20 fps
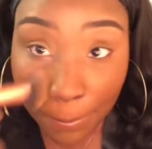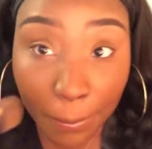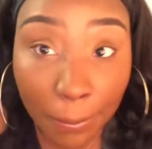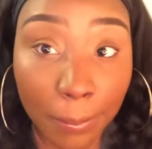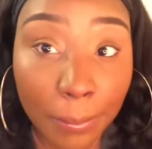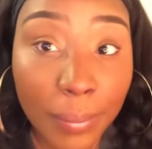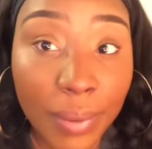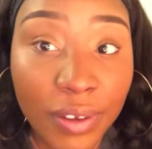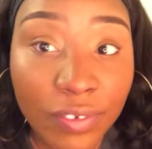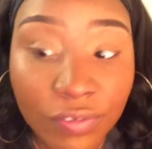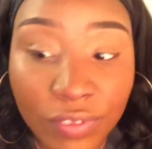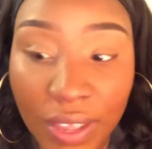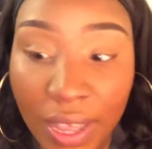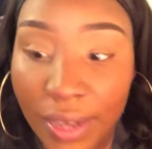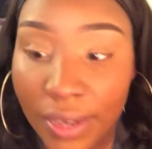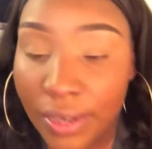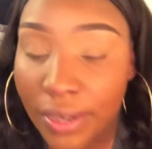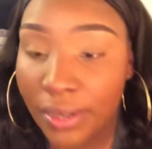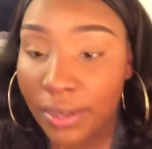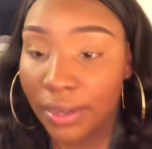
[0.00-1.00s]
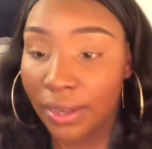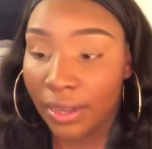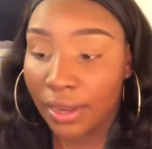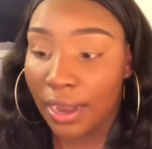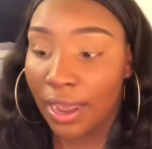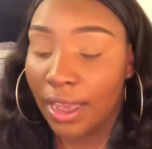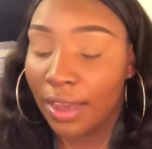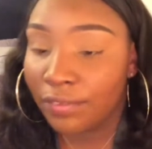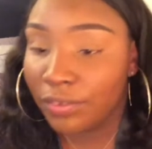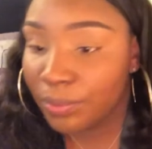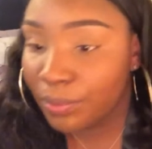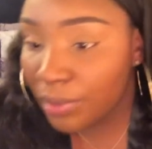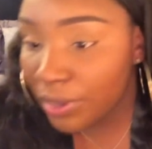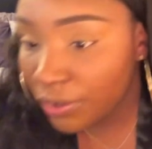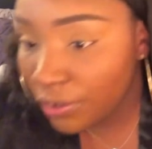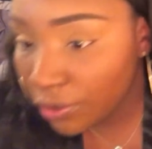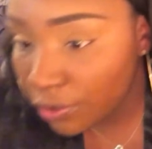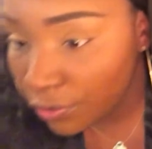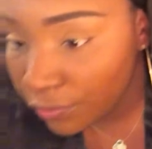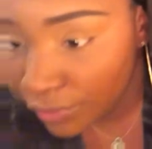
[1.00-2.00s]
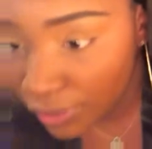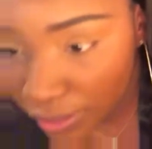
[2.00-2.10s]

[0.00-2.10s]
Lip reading: buff that in. And I have a mirror over